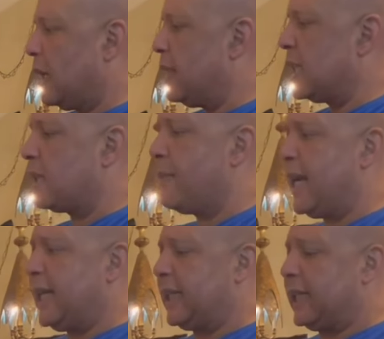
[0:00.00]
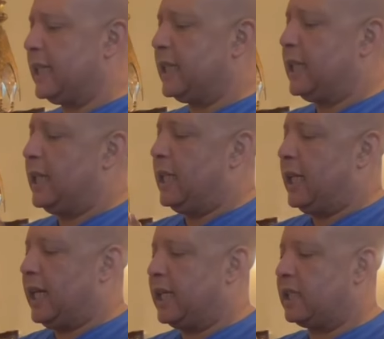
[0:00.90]
This mannequin
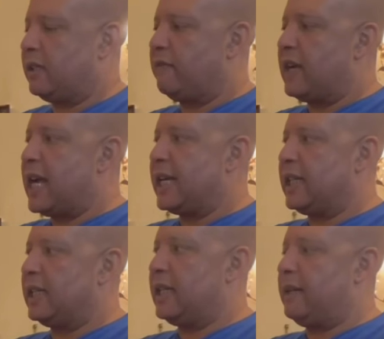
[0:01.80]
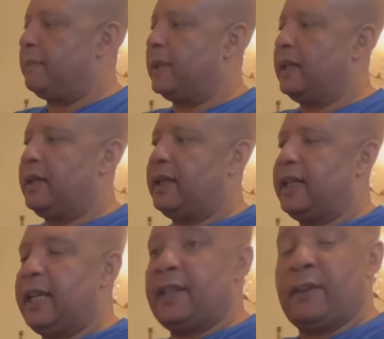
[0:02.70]
is divided up
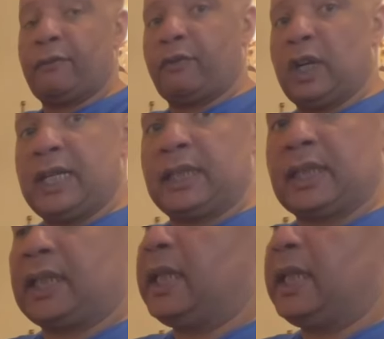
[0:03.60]
in the front.